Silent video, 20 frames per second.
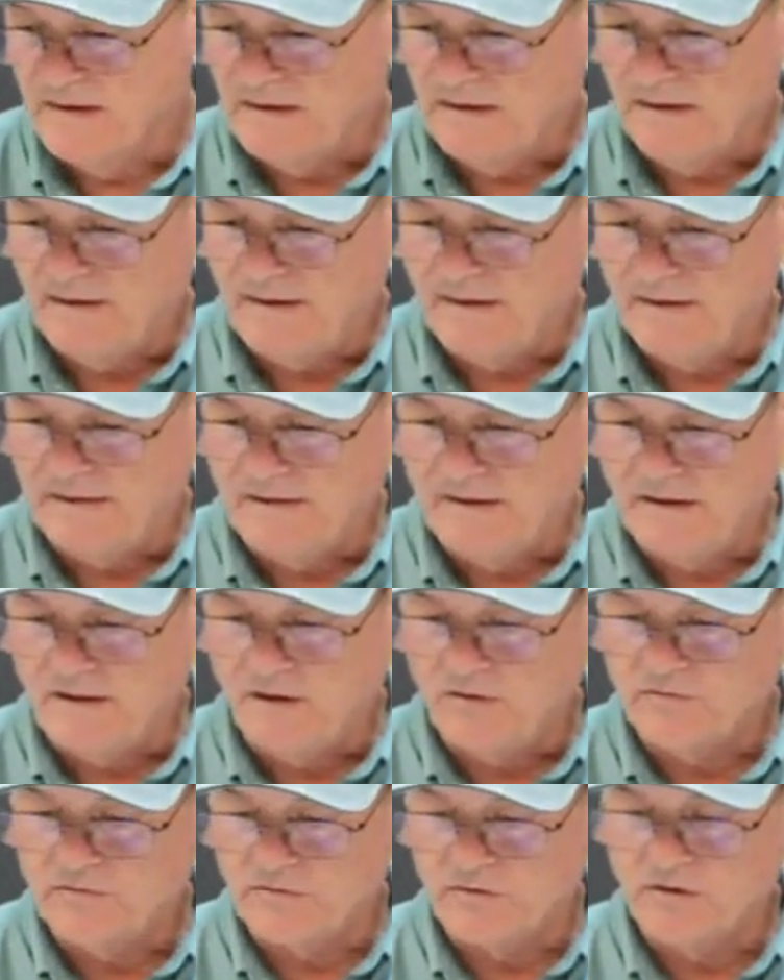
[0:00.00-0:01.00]
Uh, it
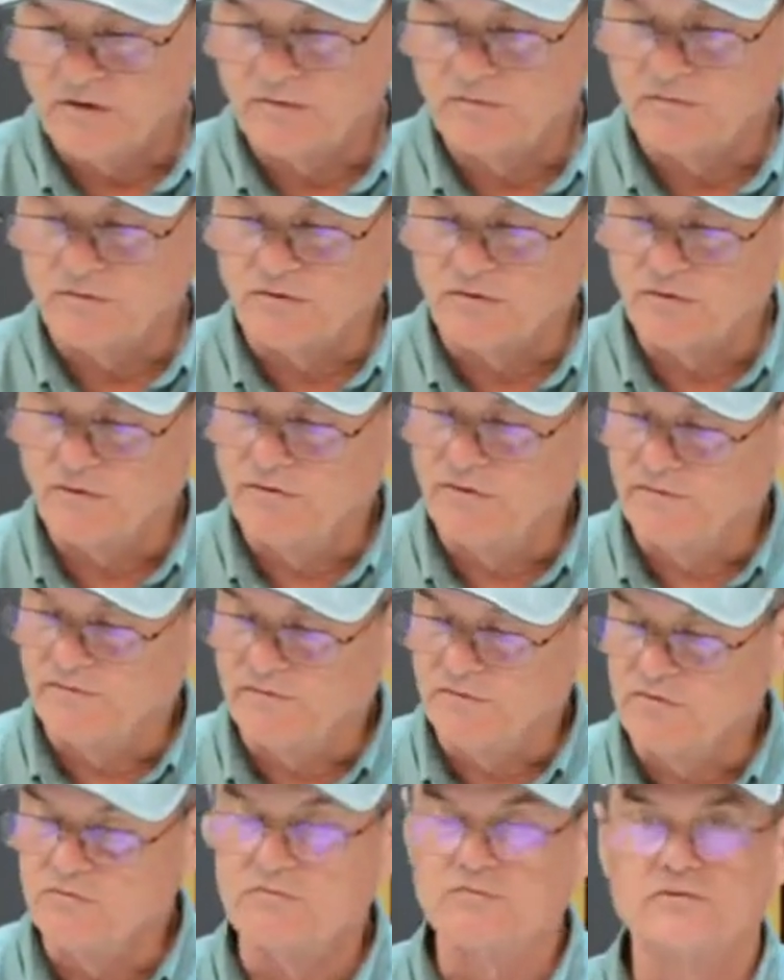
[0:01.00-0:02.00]
also comes with two
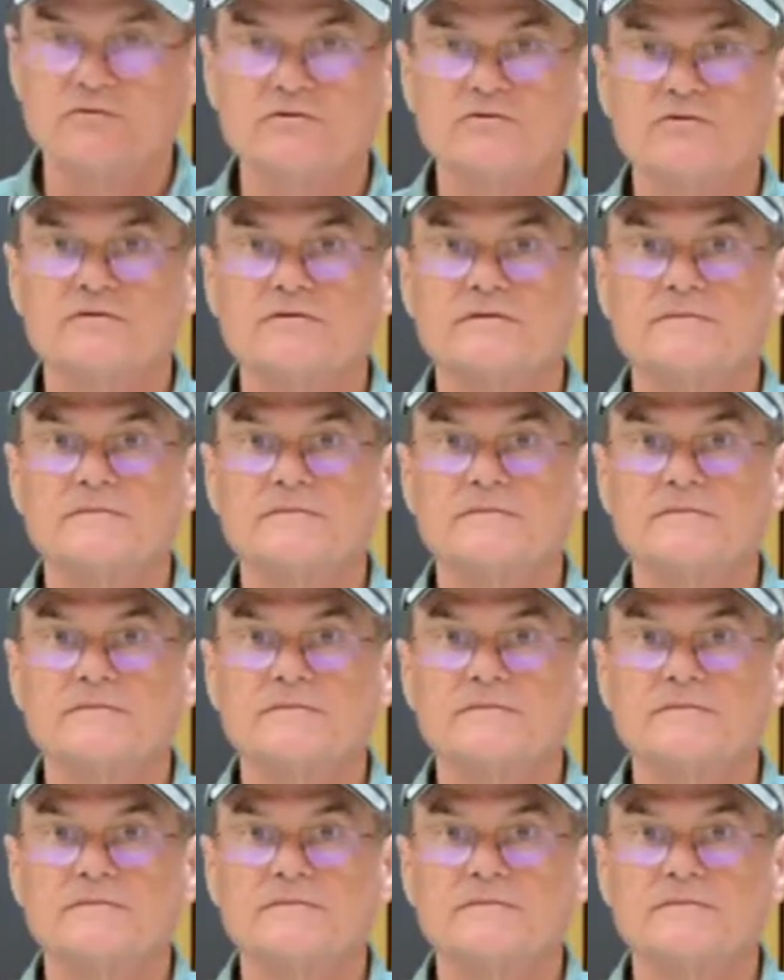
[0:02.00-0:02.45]
diffusers.